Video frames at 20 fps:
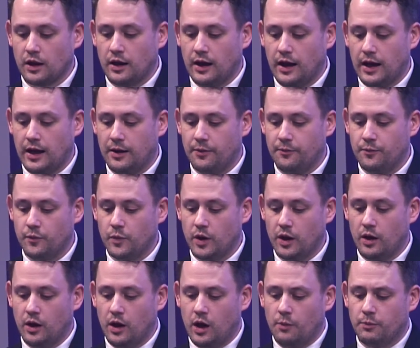
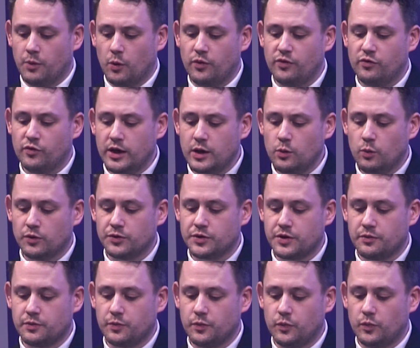But we really want
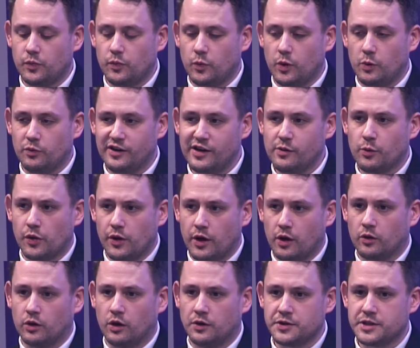the
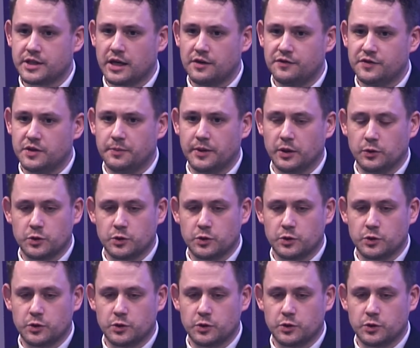Online Safety Bill